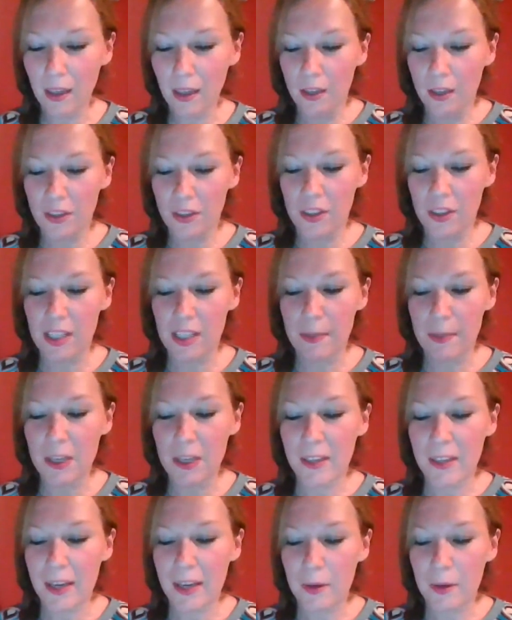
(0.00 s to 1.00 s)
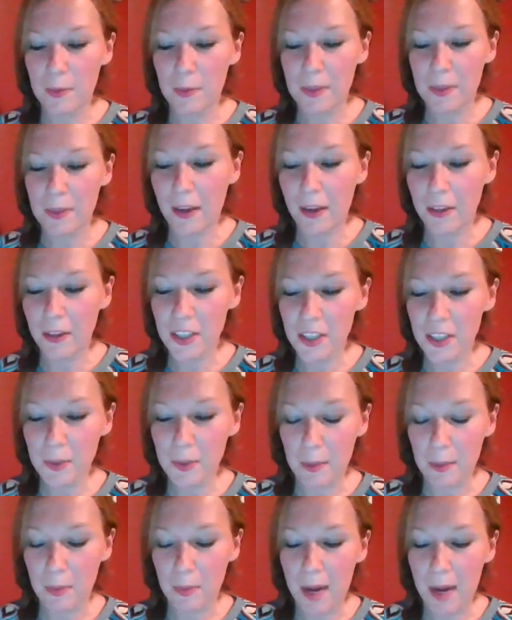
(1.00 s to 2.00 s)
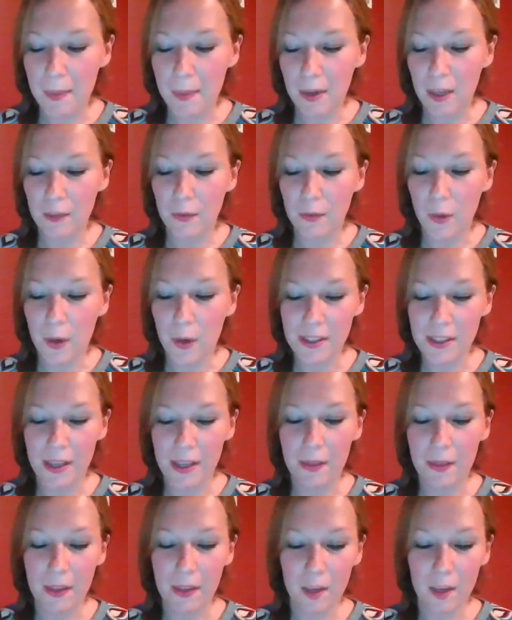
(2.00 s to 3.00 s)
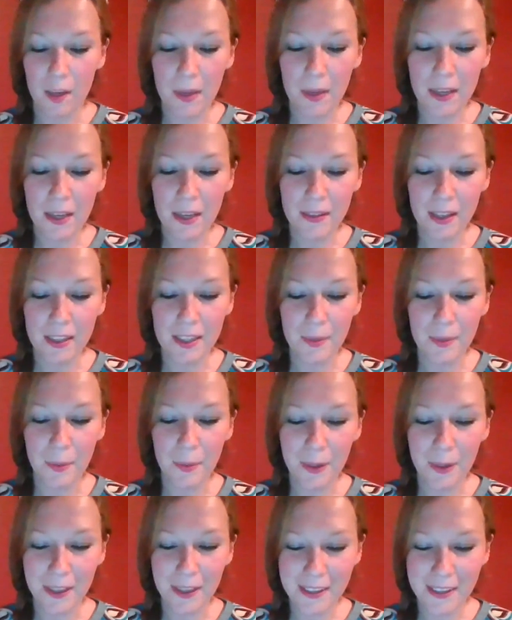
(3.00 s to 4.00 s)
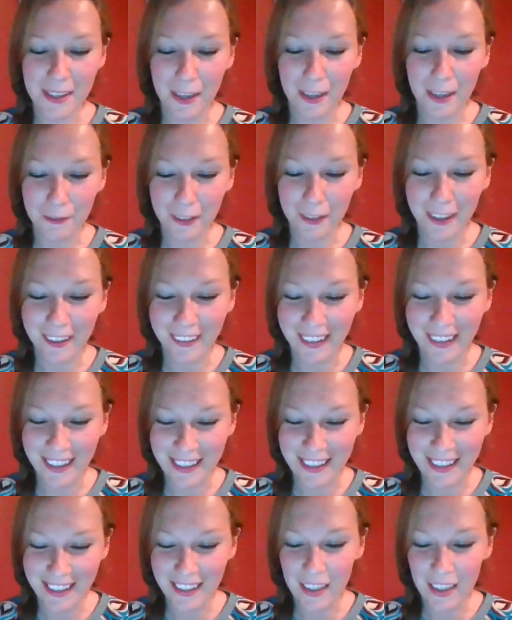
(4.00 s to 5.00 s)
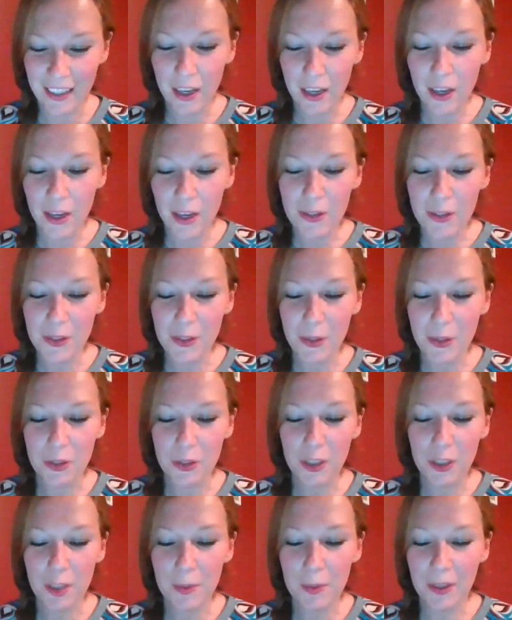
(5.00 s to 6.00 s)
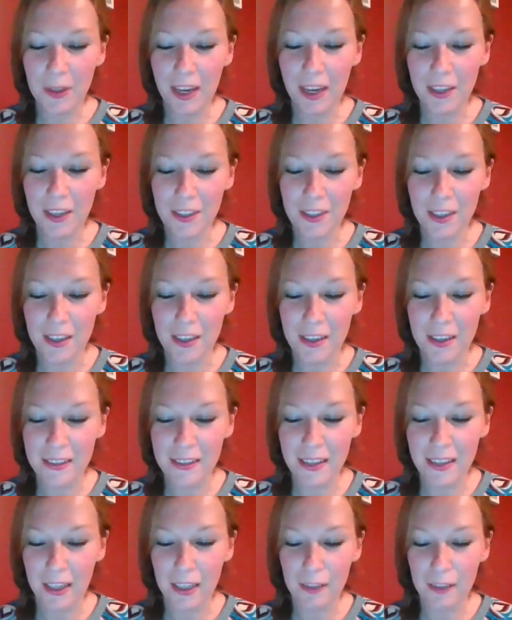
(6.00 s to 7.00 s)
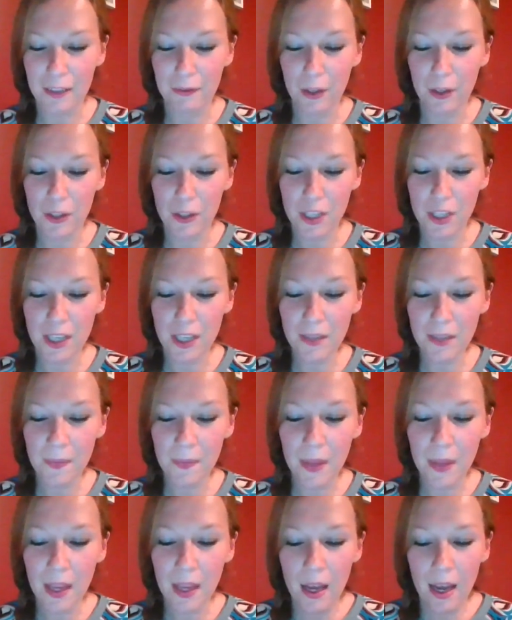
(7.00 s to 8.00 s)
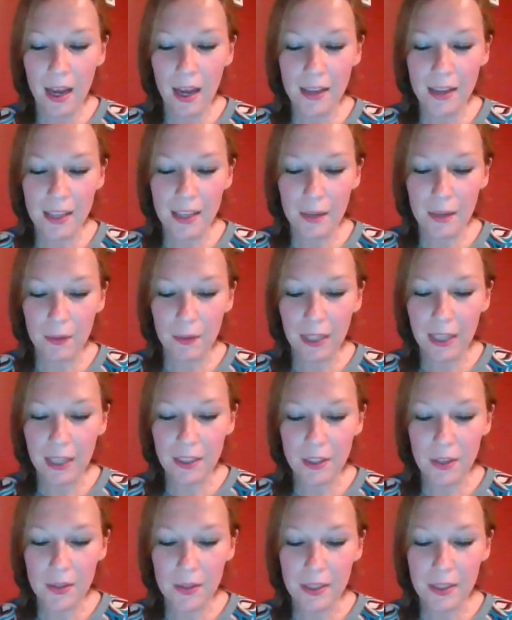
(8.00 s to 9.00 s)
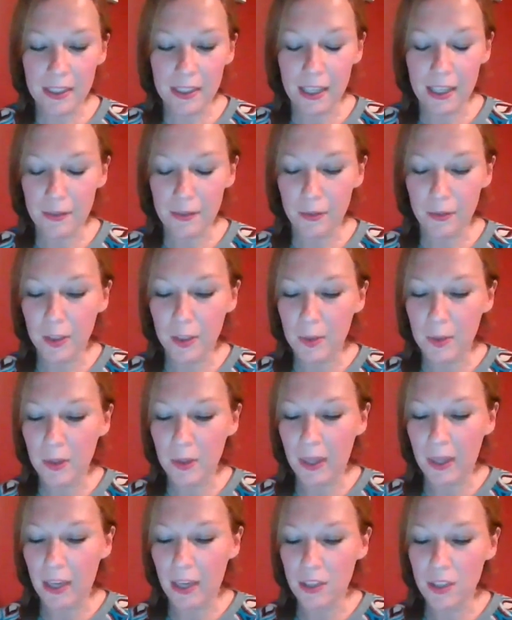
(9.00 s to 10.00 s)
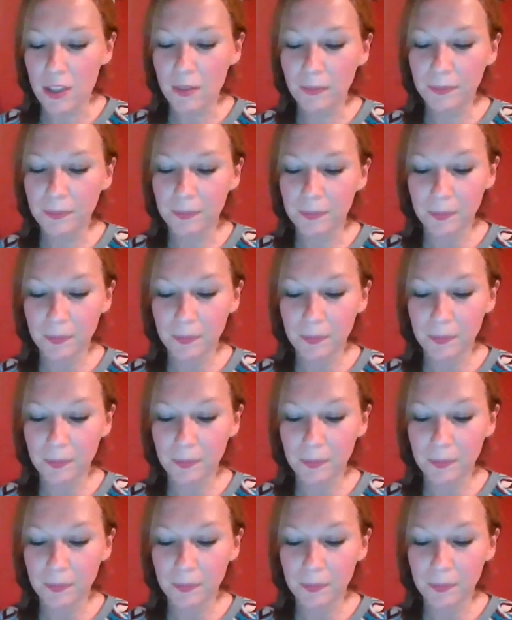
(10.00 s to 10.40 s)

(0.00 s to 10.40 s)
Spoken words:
She's a speech-language pathologist with a primary focus on therapies that support self-regulation, social communication, and executive functioning as they relate to successful communication.